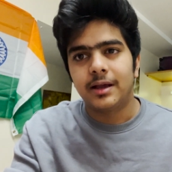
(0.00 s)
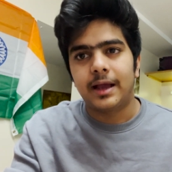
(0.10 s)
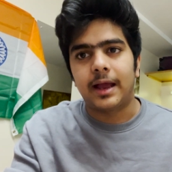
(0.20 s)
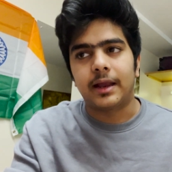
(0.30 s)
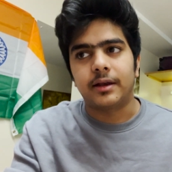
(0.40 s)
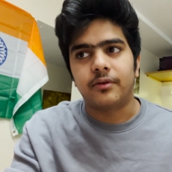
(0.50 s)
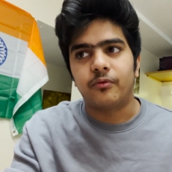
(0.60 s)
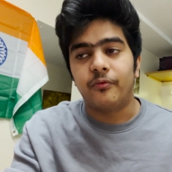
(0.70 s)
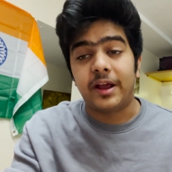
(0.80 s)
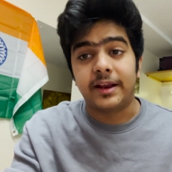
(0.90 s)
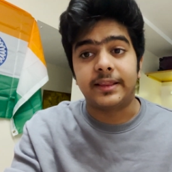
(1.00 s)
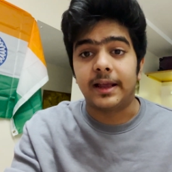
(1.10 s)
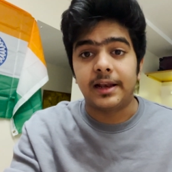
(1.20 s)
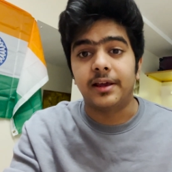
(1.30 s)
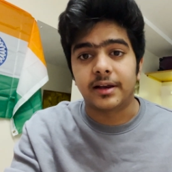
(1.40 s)
and where they
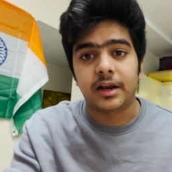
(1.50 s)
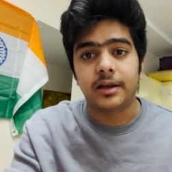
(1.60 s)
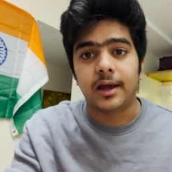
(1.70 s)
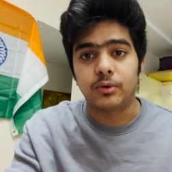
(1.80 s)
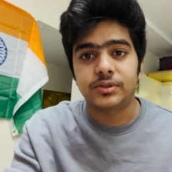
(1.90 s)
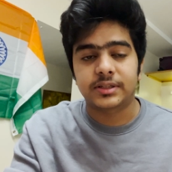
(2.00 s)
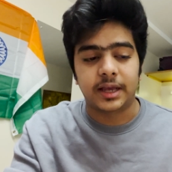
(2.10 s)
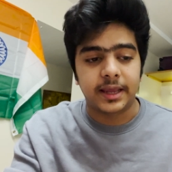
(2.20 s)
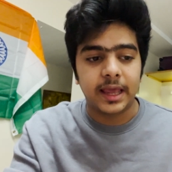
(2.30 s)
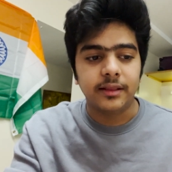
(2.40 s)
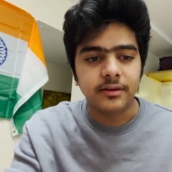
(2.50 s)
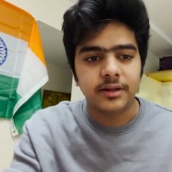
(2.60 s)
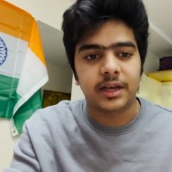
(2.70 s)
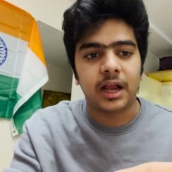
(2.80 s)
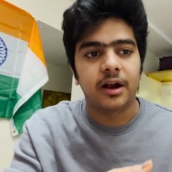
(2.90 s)
clear our doubts again
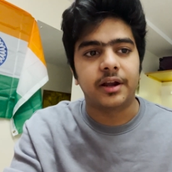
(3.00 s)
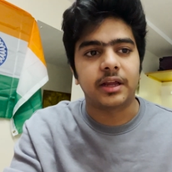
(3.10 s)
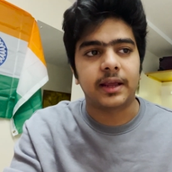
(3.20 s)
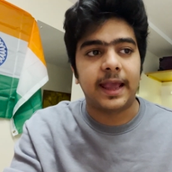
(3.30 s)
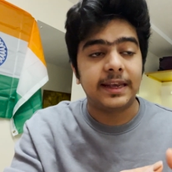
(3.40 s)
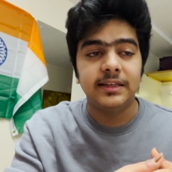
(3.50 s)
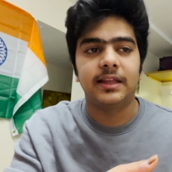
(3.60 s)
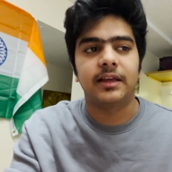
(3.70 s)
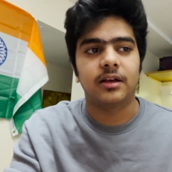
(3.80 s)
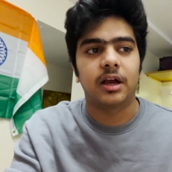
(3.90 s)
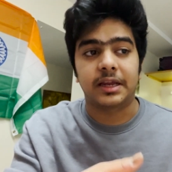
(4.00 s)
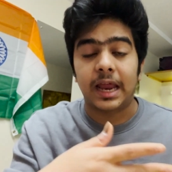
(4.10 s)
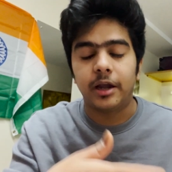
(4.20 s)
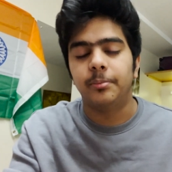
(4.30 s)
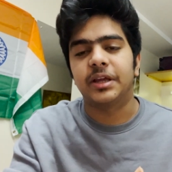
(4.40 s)
regarding anything
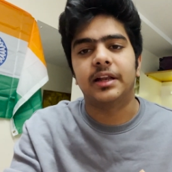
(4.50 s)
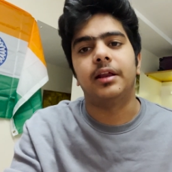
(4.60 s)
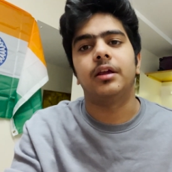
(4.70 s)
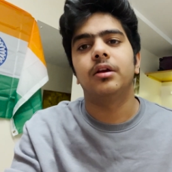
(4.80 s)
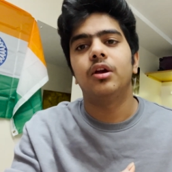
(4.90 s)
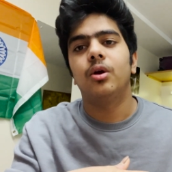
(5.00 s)
academically